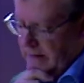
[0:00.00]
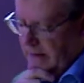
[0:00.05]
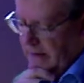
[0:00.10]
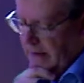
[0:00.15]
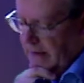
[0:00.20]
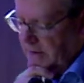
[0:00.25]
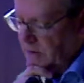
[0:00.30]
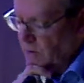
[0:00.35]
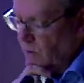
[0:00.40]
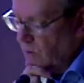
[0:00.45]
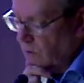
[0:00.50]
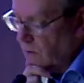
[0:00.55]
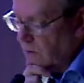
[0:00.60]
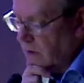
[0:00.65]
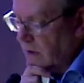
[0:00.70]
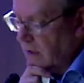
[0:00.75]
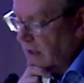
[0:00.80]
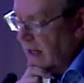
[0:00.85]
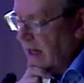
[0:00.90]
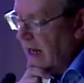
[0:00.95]
at all.
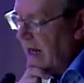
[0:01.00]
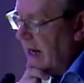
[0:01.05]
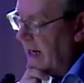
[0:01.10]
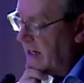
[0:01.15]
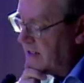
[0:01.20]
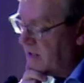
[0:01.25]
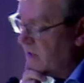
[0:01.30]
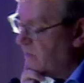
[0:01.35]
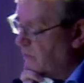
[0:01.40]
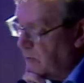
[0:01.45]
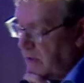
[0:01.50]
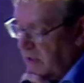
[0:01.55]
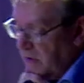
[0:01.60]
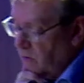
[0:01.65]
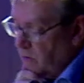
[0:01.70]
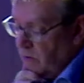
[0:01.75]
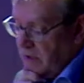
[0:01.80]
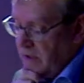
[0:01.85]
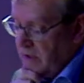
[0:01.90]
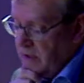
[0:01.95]
As if, by
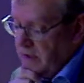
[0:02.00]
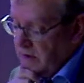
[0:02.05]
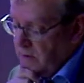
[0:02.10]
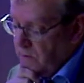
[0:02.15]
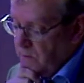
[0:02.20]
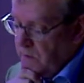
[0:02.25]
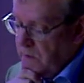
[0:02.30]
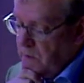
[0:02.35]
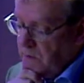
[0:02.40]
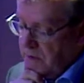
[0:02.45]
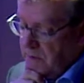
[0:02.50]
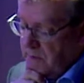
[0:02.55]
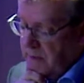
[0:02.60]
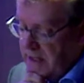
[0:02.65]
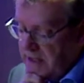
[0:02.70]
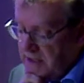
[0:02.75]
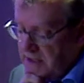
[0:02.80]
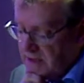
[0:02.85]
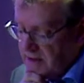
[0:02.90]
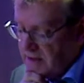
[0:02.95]
the way, we would
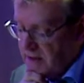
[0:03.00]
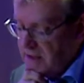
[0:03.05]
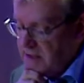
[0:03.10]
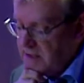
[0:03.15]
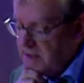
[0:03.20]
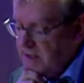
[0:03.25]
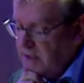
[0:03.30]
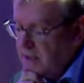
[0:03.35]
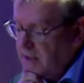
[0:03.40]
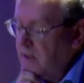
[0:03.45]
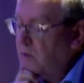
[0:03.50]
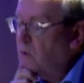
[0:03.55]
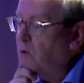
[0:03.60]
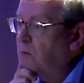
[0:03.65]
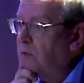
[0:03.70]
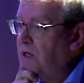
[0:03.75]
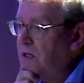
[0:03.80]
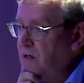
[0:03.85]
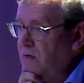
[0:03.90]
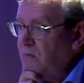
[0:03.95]
imagine that his thinking would
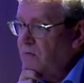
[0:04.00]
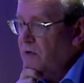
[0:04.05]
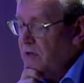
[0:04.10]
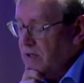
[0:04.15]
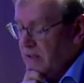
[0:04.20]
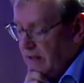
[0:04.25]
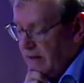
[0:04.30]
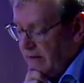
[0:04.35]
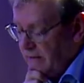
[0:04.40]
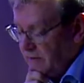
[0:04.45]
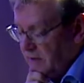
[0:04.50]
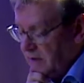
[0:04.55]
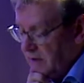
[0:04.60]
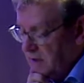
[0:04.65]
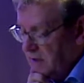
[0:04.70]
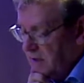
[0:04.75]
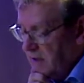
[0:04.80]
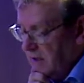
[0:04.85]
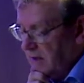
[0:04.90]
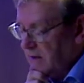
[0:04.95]
be different after
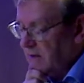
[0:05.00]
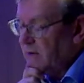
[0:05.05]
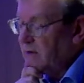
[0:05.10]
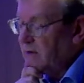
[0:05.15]
his death.